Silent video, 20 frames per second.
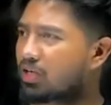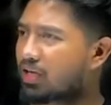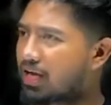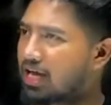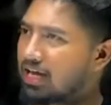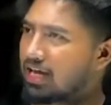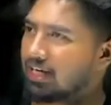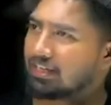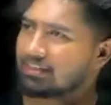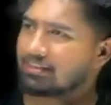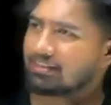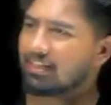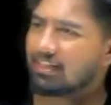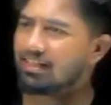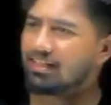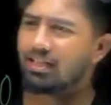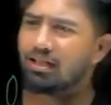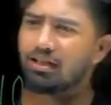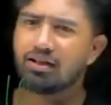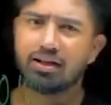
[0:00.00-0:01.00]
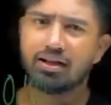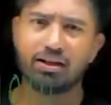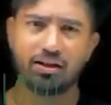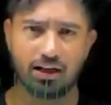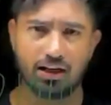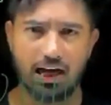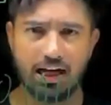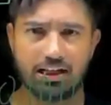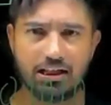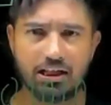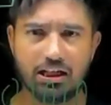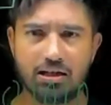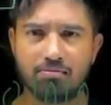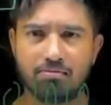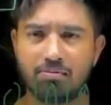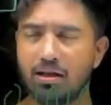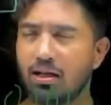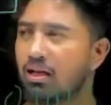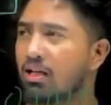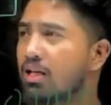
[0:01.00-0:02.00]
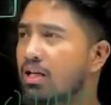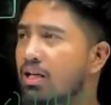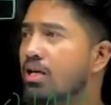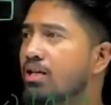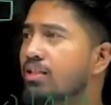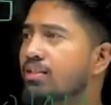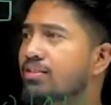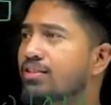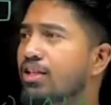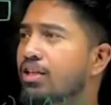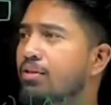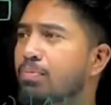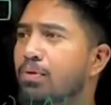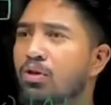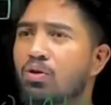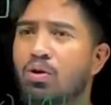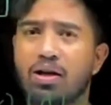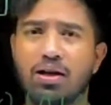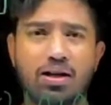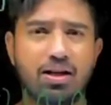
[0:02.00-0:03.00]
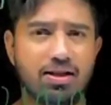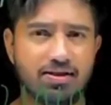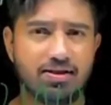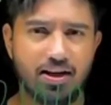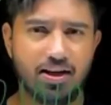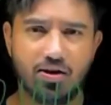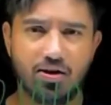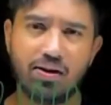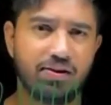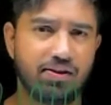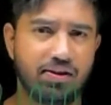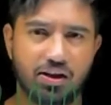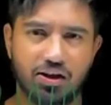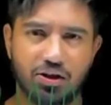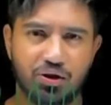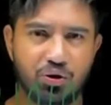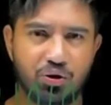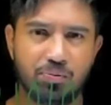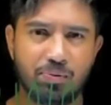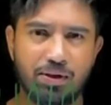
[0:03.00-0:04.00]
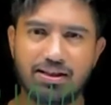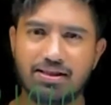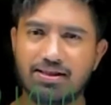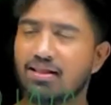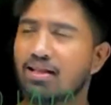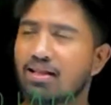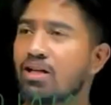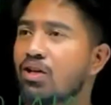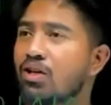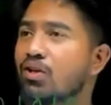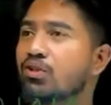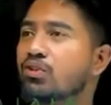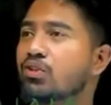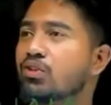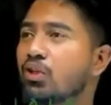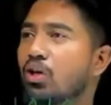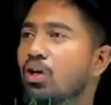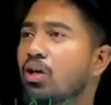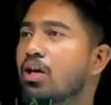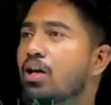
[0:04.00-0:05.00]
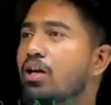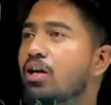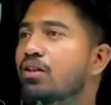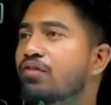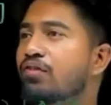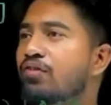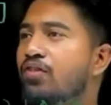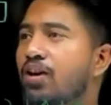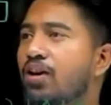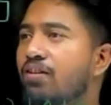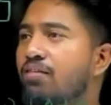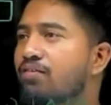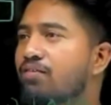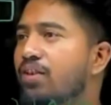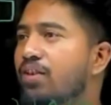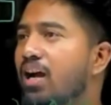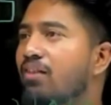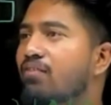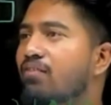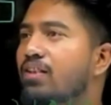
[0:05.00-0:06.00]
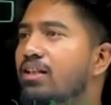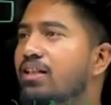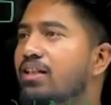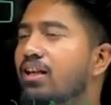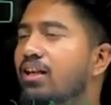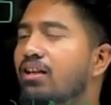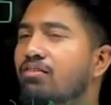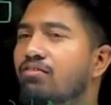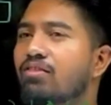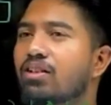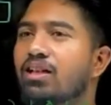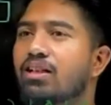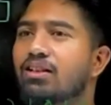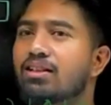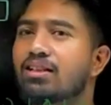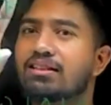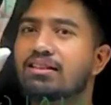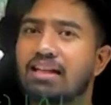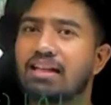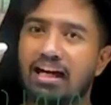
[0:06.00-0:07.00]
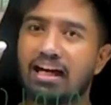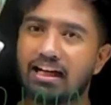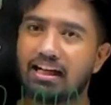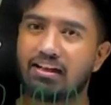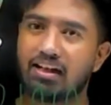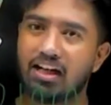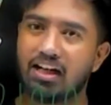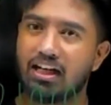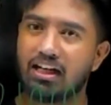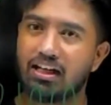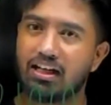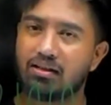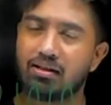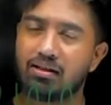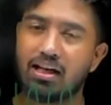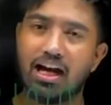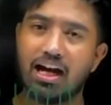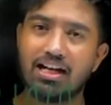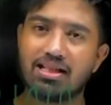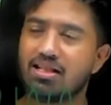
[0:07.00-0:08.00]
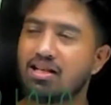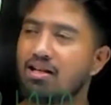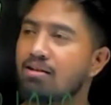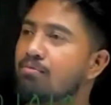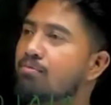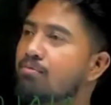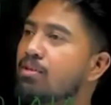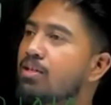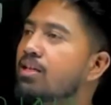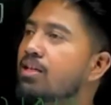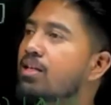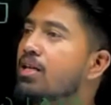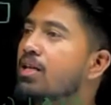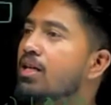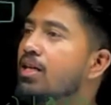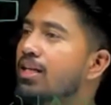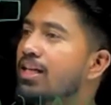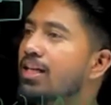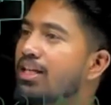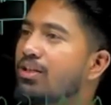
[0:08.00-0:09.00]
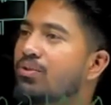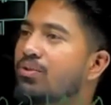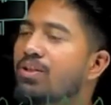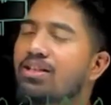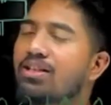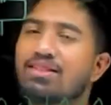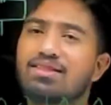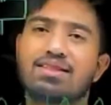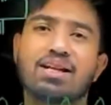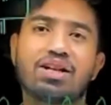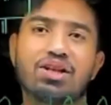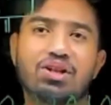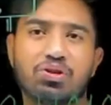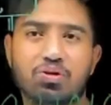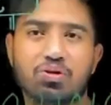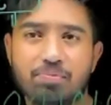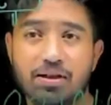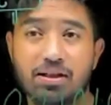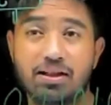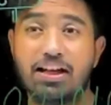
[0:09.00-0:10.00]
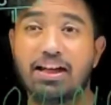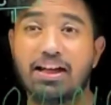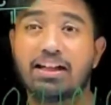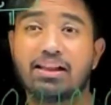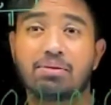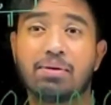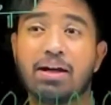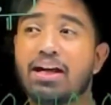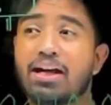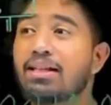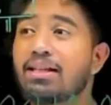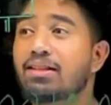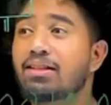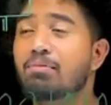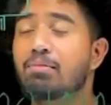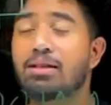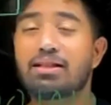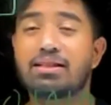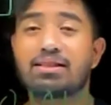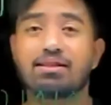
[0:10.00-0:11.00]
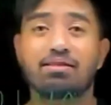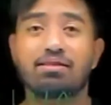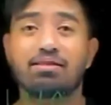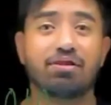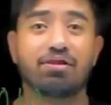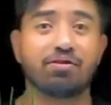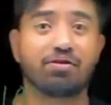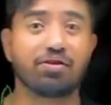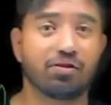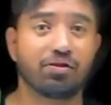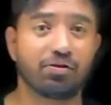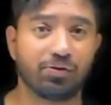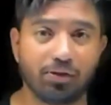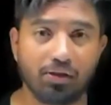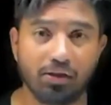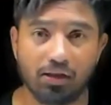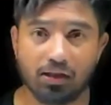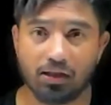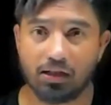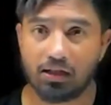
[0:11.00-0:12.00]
IC generated large number, CPU understand only 32 bits. So the firmware will convert this larger number into this 32 bit. IEEE 754